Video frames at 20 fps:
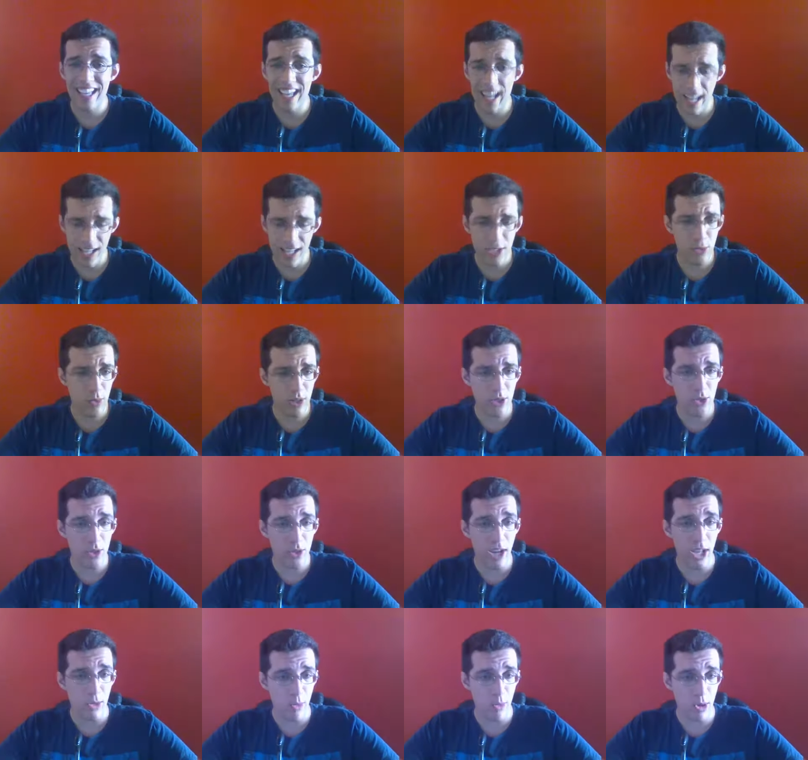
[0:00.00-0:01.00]
It's what you
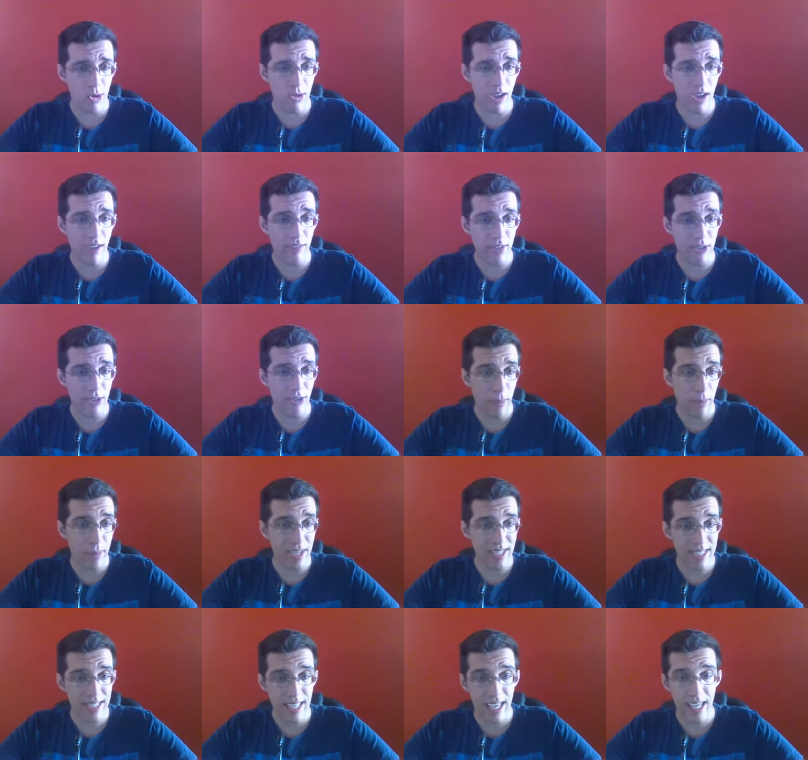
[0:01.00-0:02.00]
get when you have a
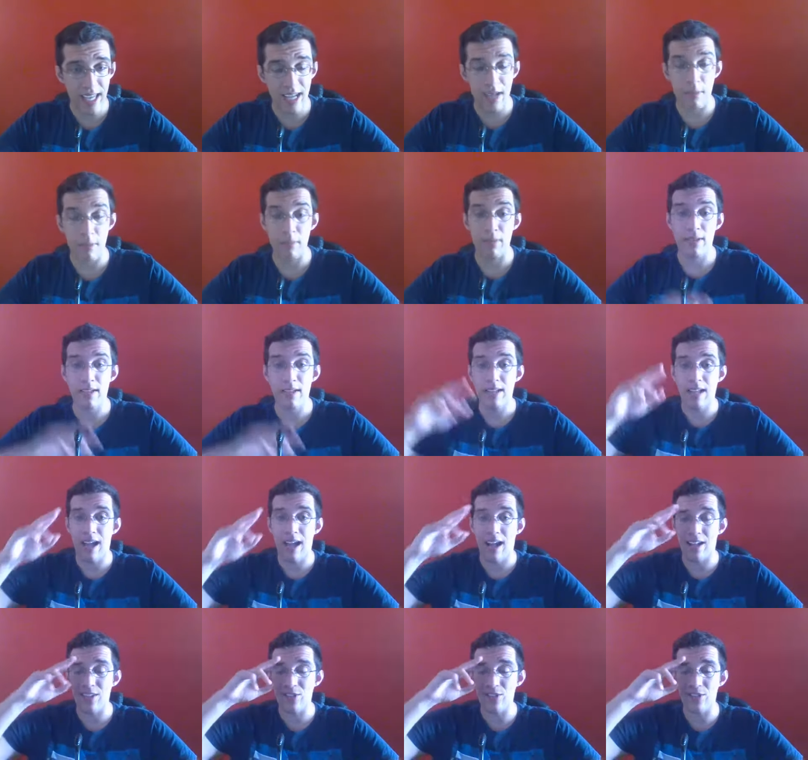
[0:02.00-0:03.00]
crappy setup.
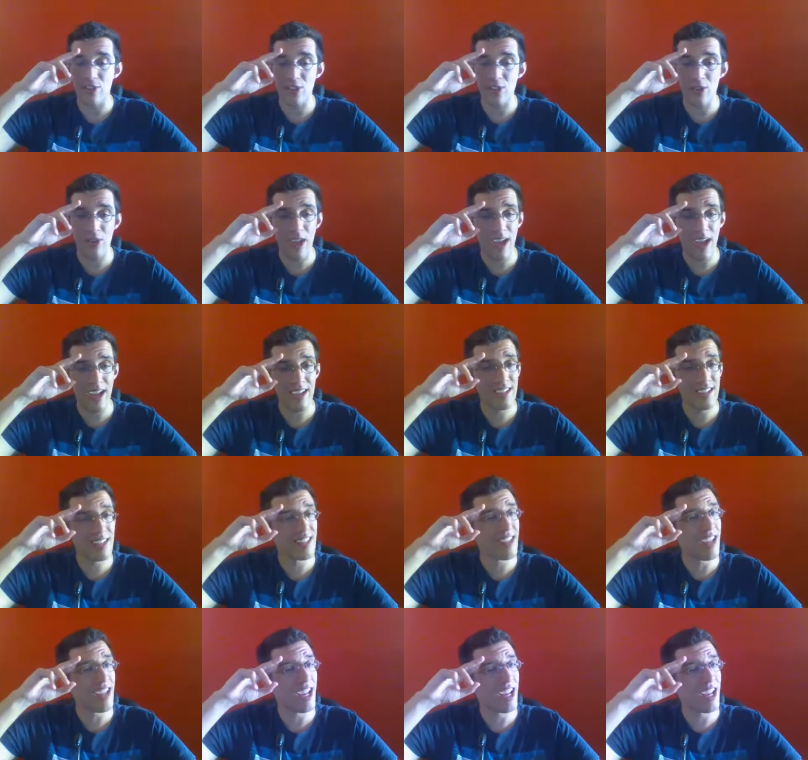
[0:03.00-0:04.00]
I'll see you guys
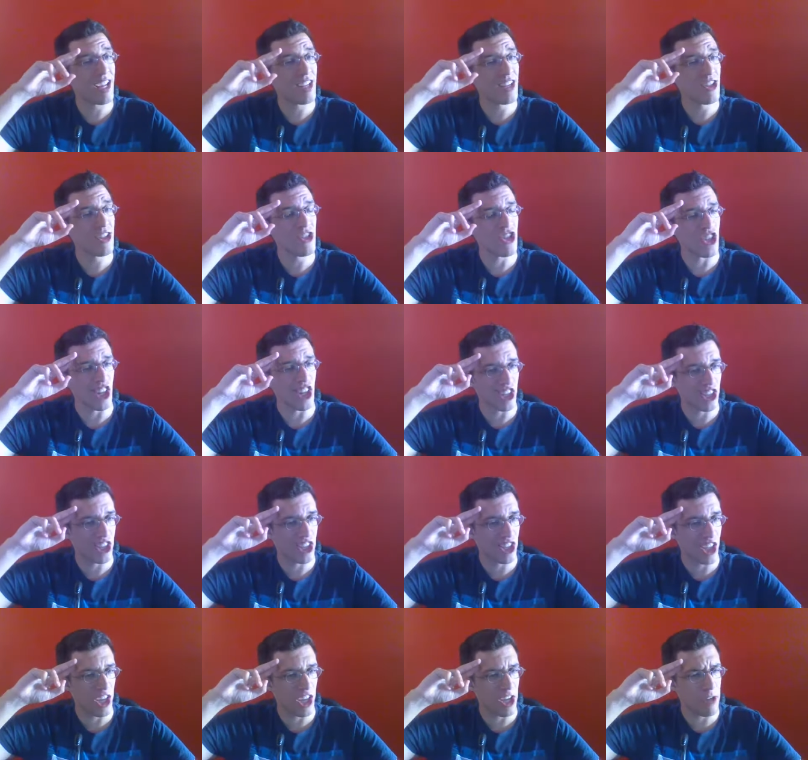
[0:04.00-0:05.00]
in
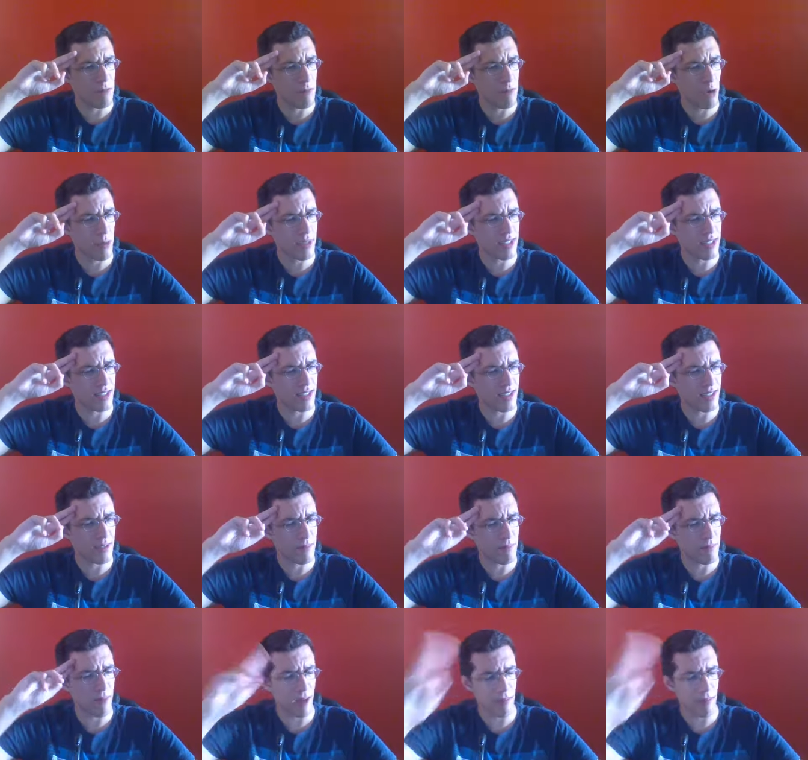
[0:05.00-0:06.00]
just a moment.
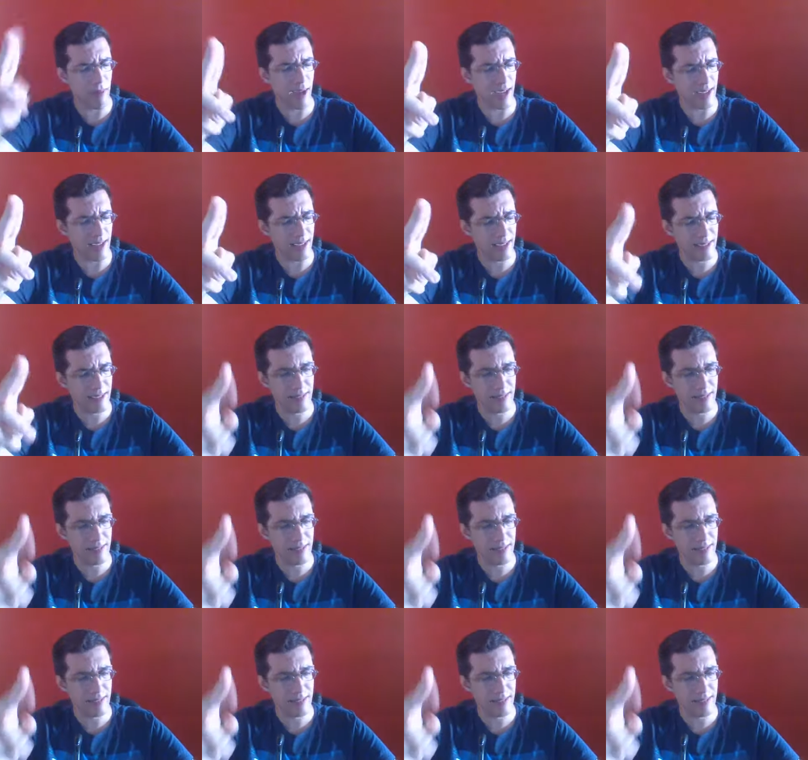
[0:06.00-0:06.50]
Bye bye.